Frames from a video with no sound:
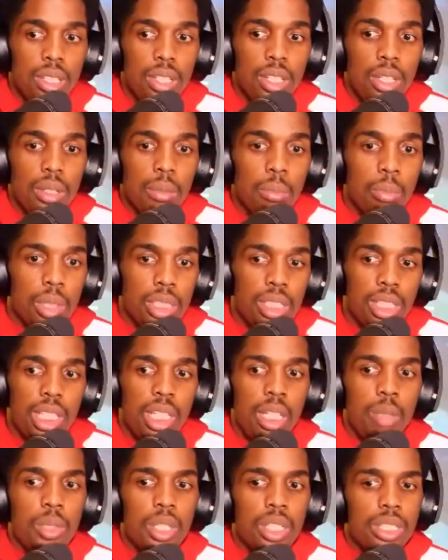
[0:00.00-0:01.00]
but to
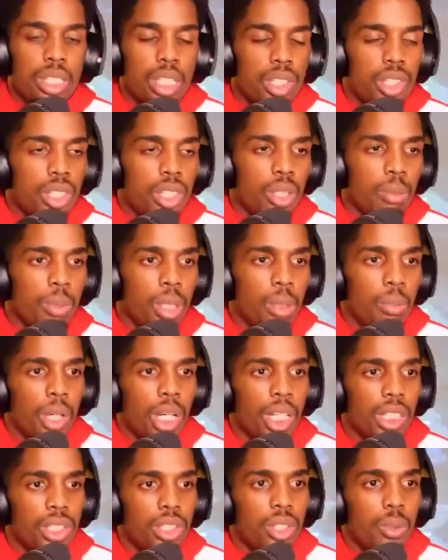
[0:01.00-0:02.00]
keep the attention of people, I
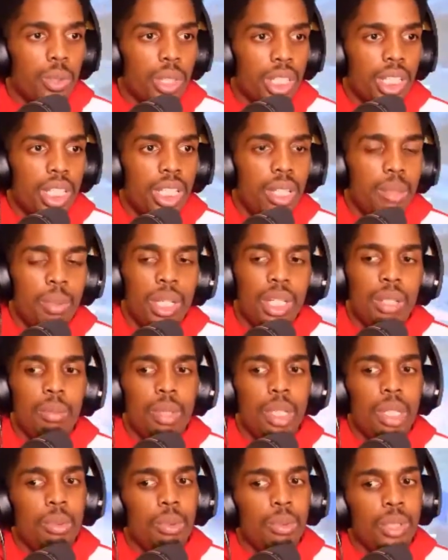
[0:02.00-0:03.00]
just don't want to keep hitting
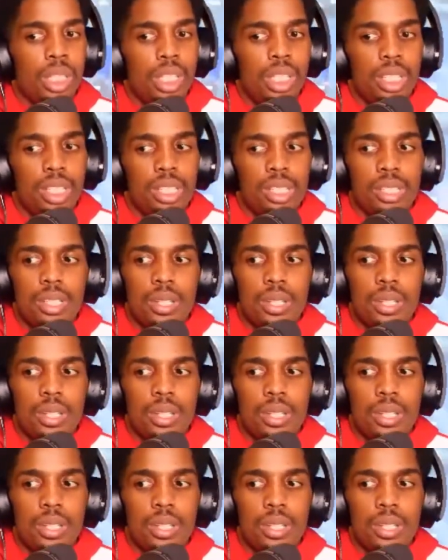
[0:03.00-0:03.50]
people with these